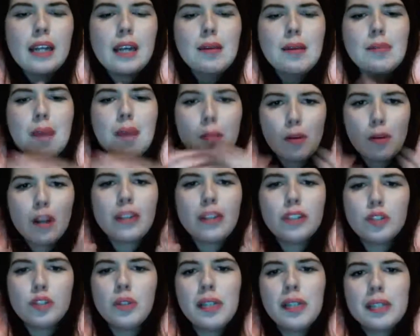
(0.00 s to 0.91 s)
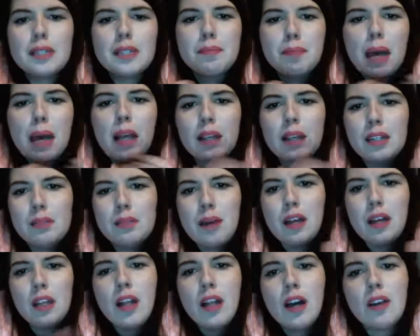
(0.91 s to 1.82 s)
and I memorized Juliet's balcony
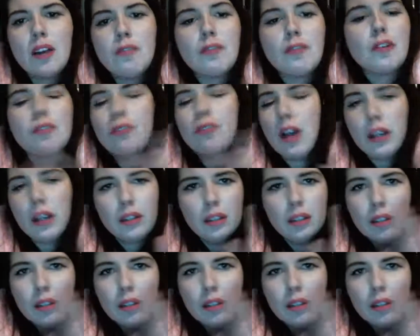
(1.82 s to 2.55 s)
monologue for fun.